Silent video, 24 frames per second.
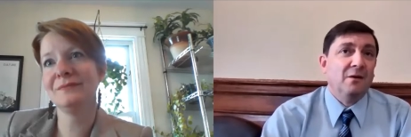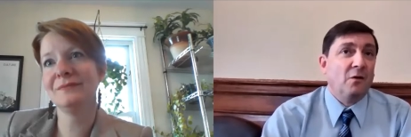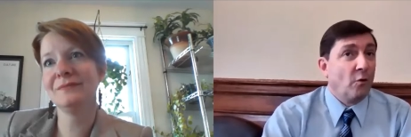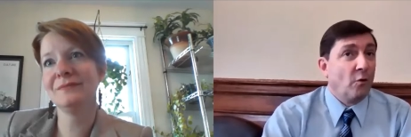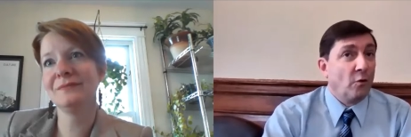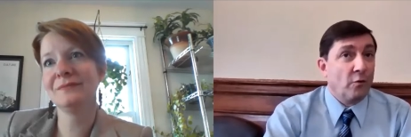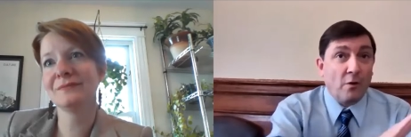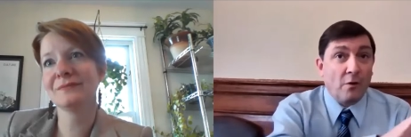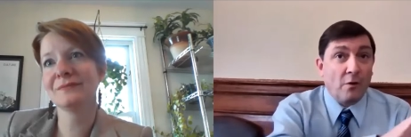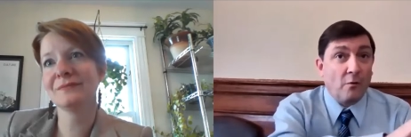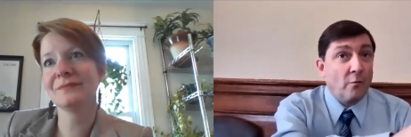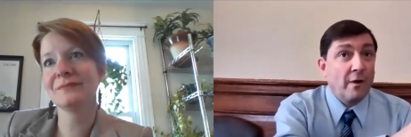
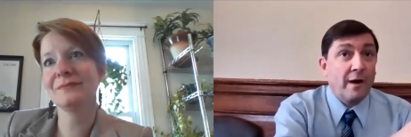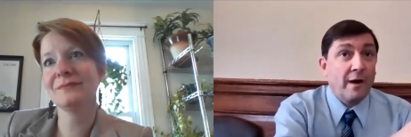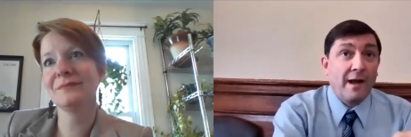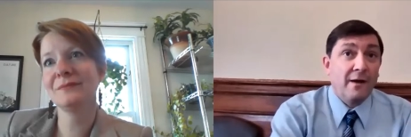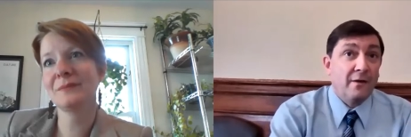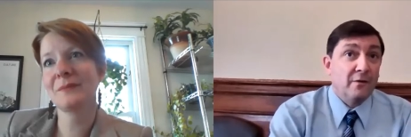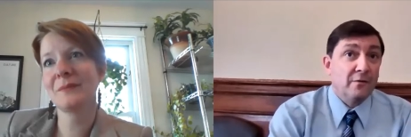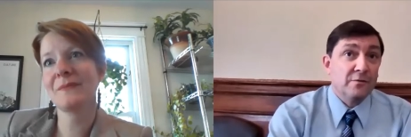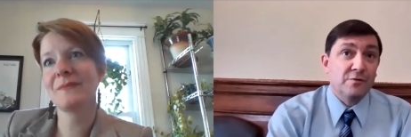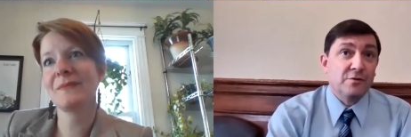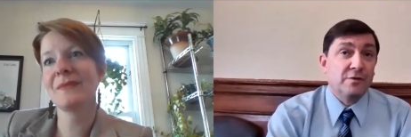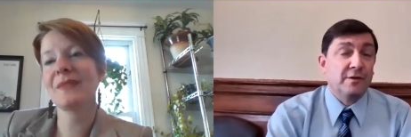Speaker 1: or no one
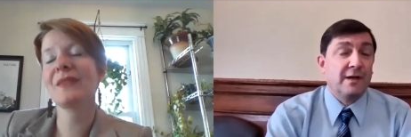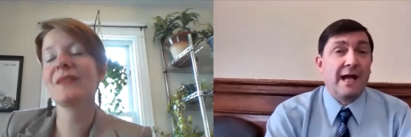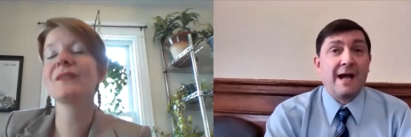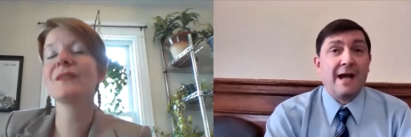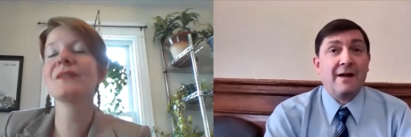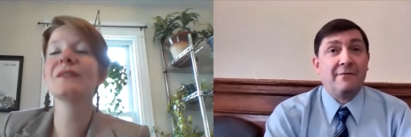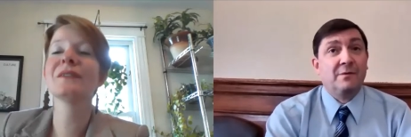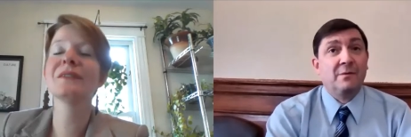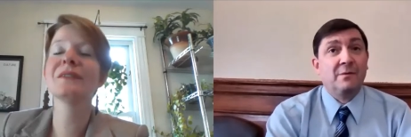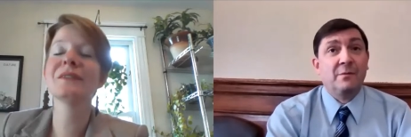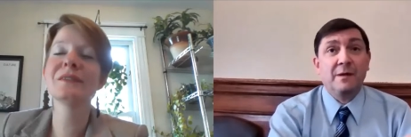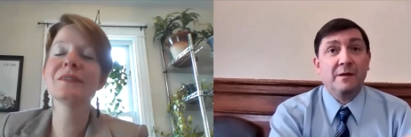else should
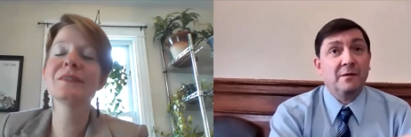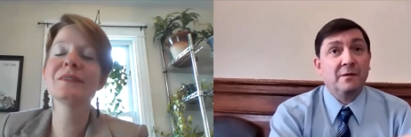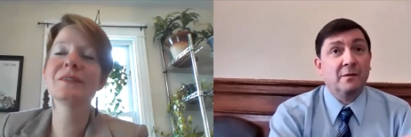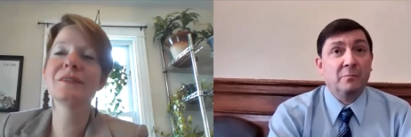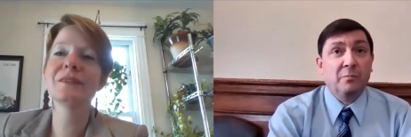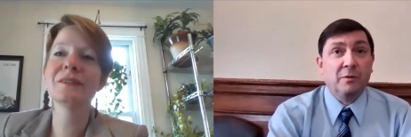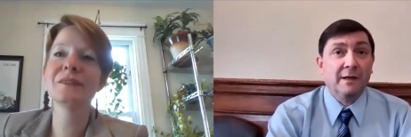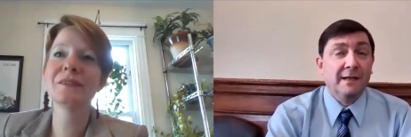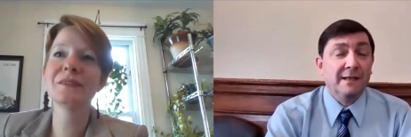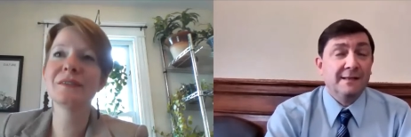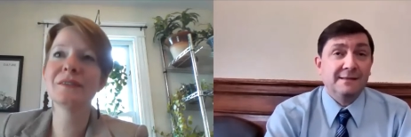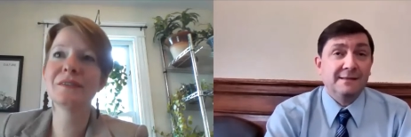have to be, the
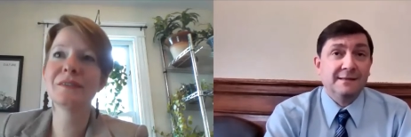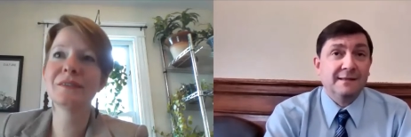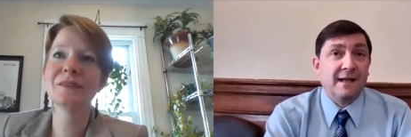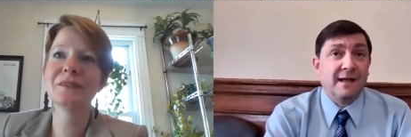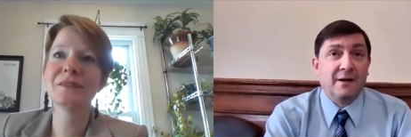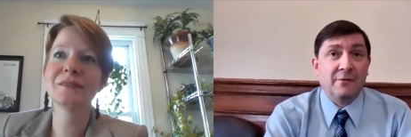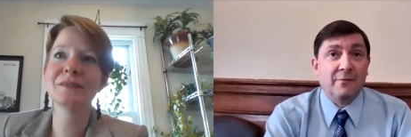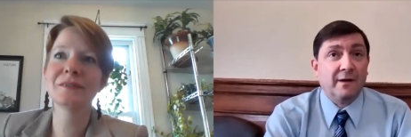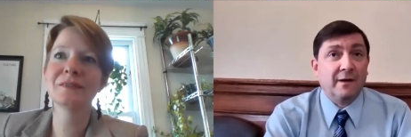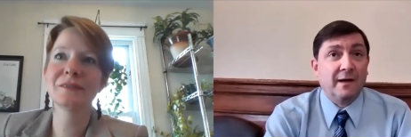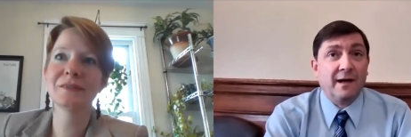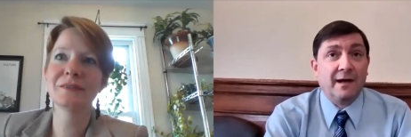police in
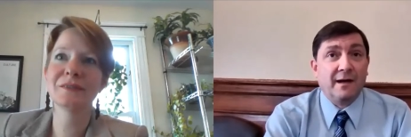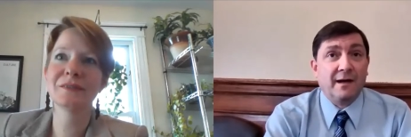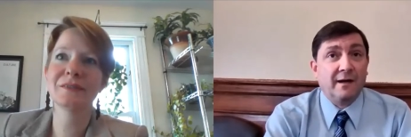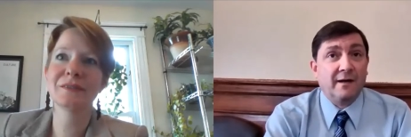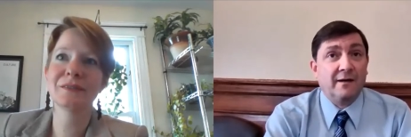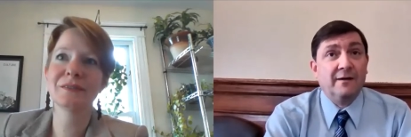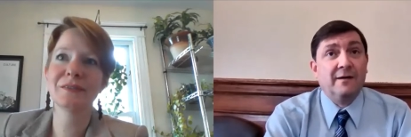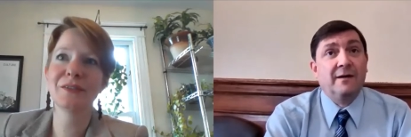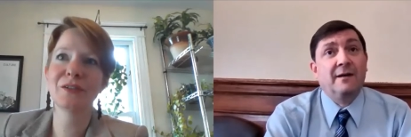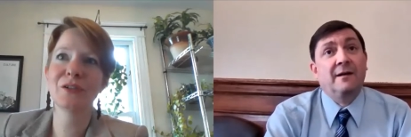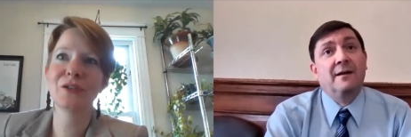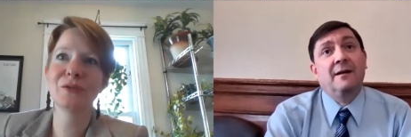that
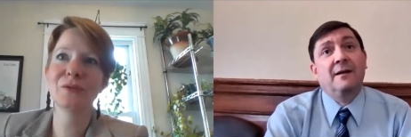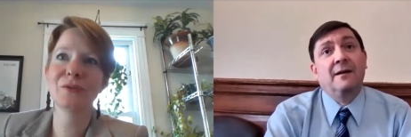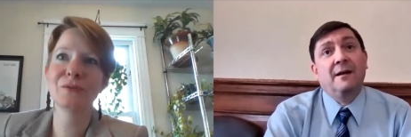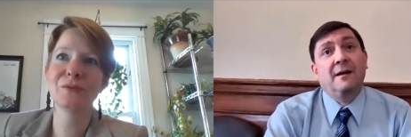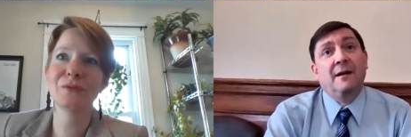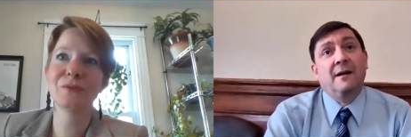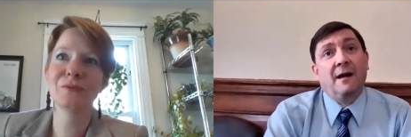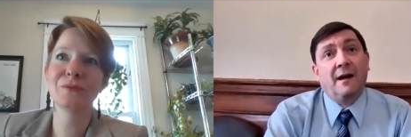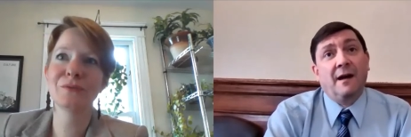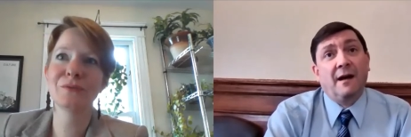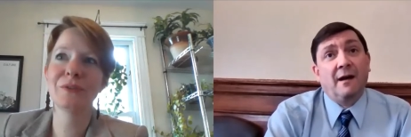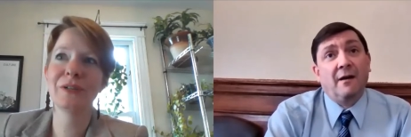regard.
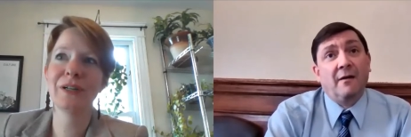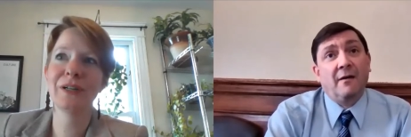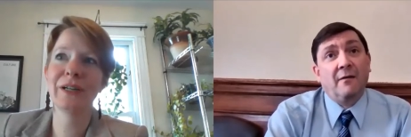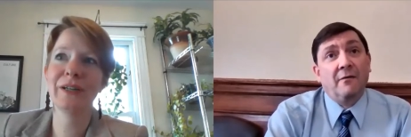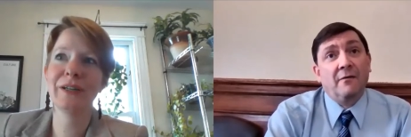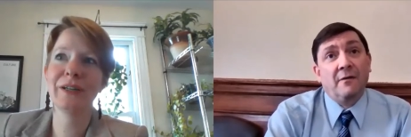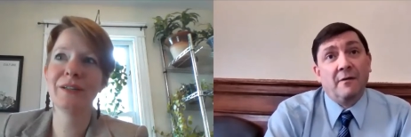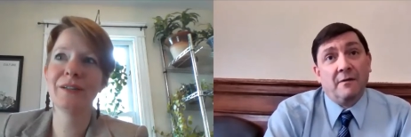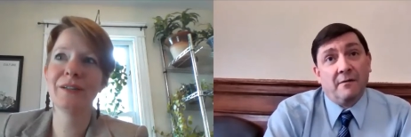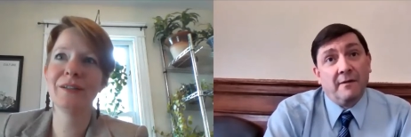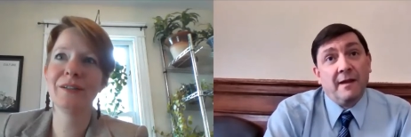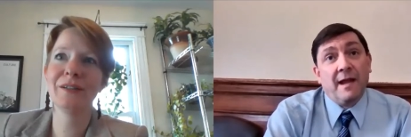
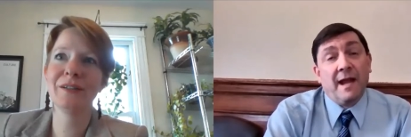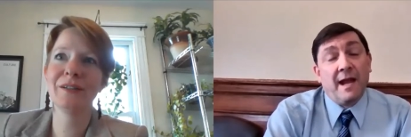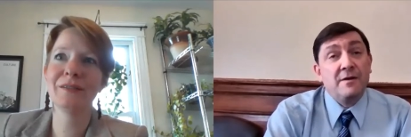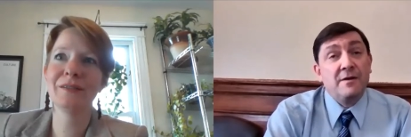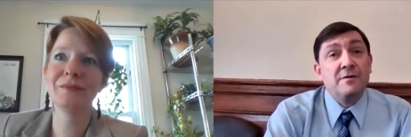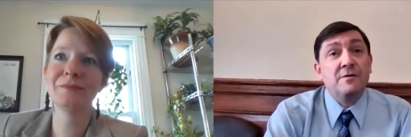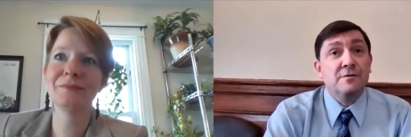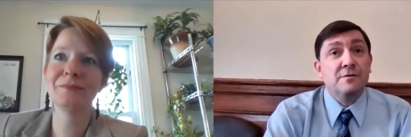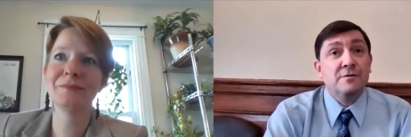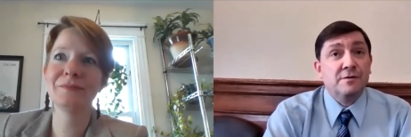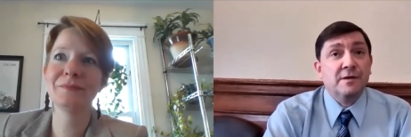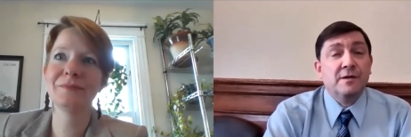The
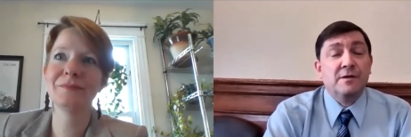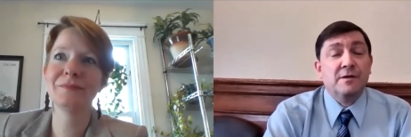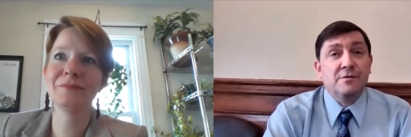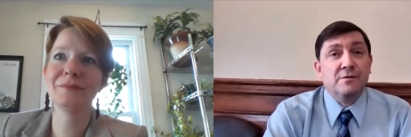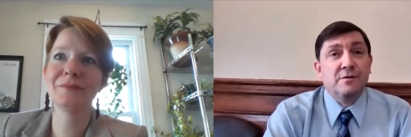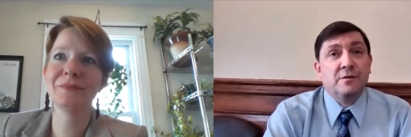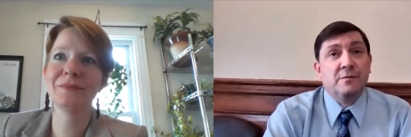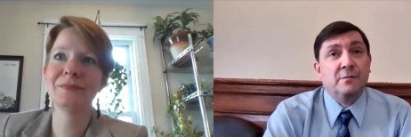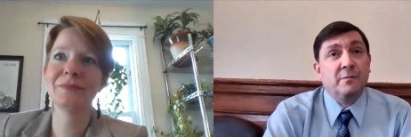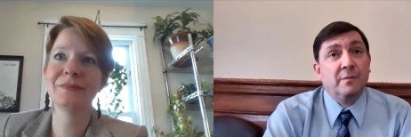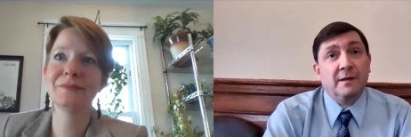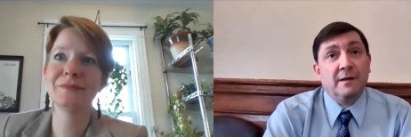agency
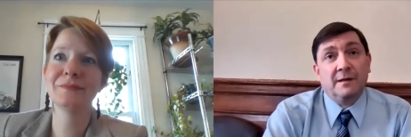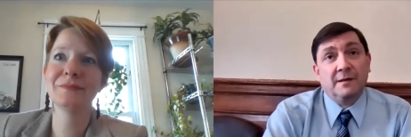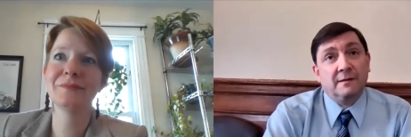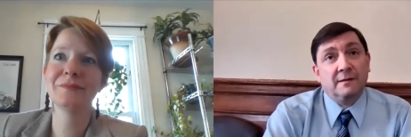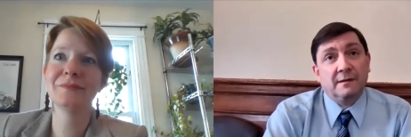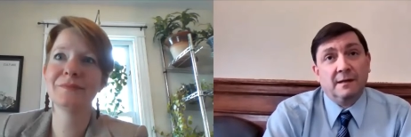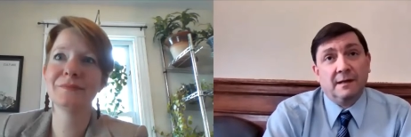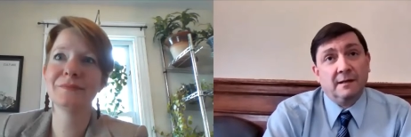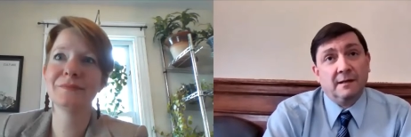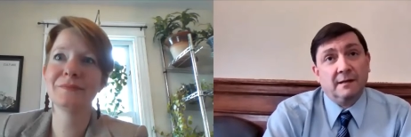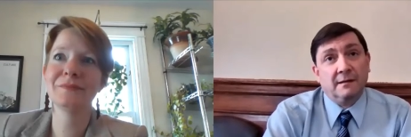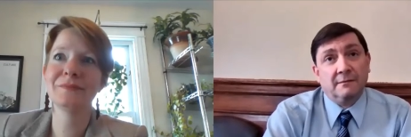should
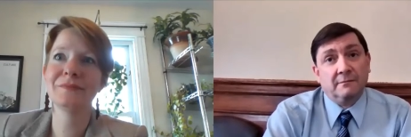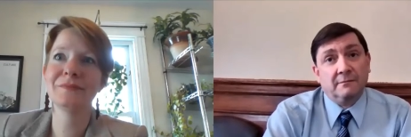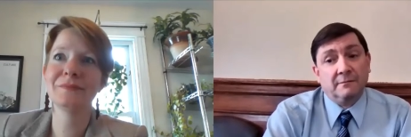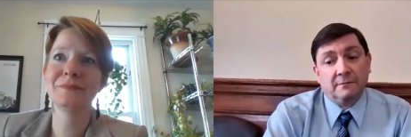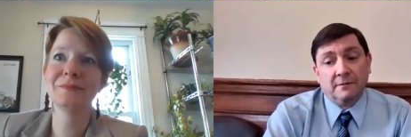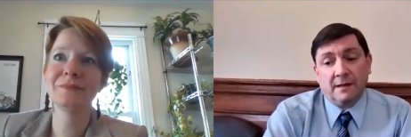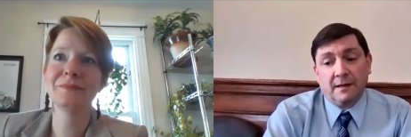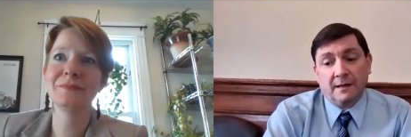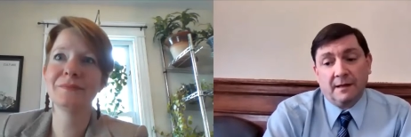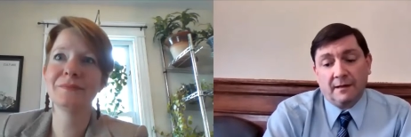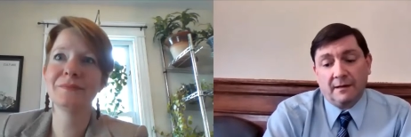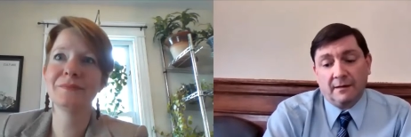be, and
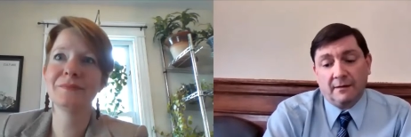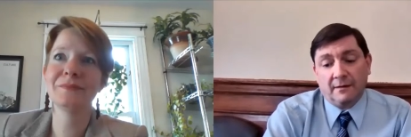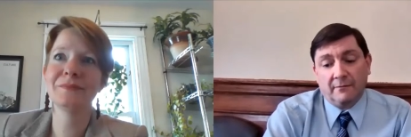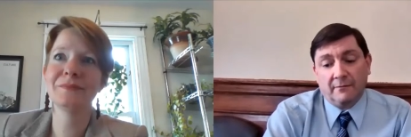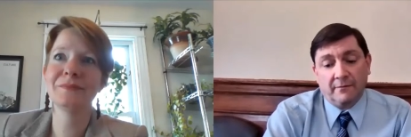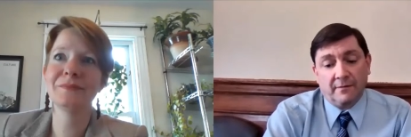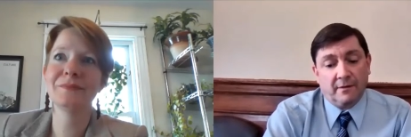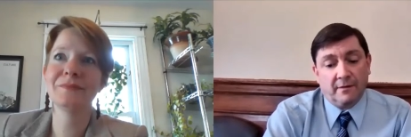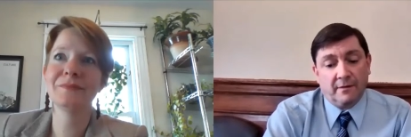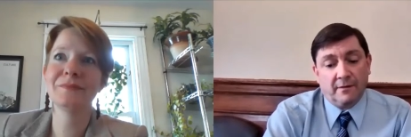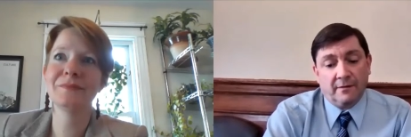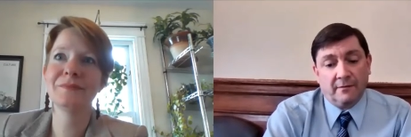
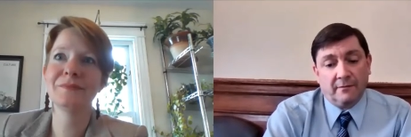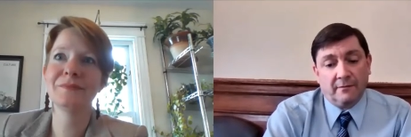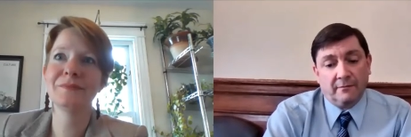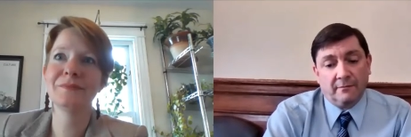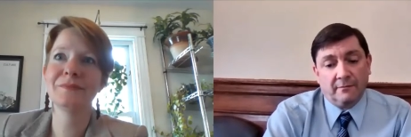their